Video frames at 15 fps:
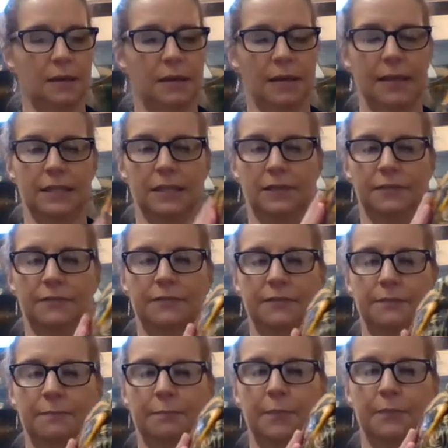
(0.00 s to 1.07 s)
It's
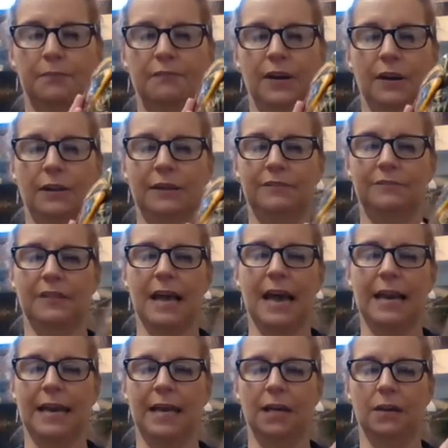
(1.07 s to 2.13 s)
fairly flat
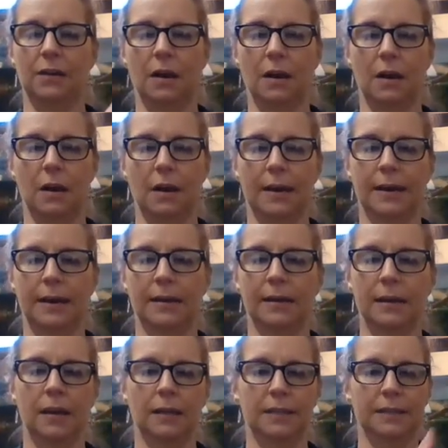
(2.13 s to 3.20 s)
here
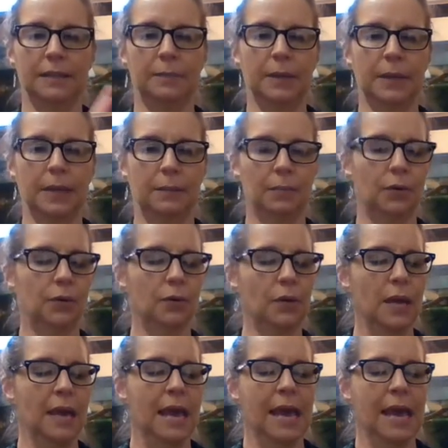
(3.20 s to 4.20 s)
on Slippy and Myrtle.